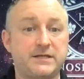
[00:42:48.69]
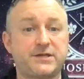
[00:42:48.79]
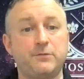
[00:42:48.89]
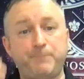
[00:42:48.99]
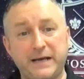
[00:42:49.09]

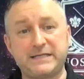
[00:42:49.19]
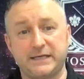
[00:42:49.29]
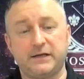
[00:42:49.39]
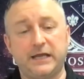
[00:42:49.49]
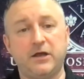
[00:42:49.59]
so
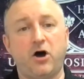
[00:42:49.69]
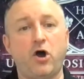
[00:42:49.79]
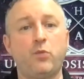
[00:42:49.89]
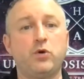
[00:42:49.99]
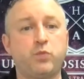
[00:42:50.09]
basically
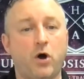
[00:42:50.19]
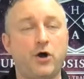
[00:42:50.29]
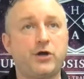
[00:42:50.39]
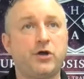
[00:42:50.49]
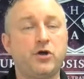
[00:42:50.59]
I would
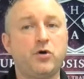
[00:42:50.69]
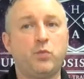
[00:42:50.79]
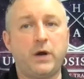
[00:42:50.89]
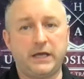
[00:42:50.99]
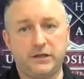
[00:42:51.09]
work
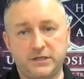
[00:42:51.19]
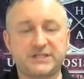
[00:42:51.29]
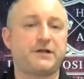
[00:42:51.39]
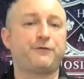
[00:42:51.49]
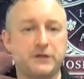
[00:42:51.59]
with
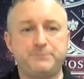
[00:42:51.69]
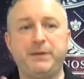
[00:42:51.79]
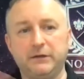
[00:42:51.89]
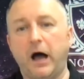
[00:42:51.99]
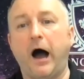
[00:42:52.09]
stuff that's
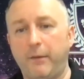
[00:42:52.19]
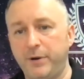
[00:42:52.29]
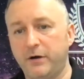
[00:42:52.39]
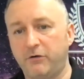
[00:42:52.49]
built up.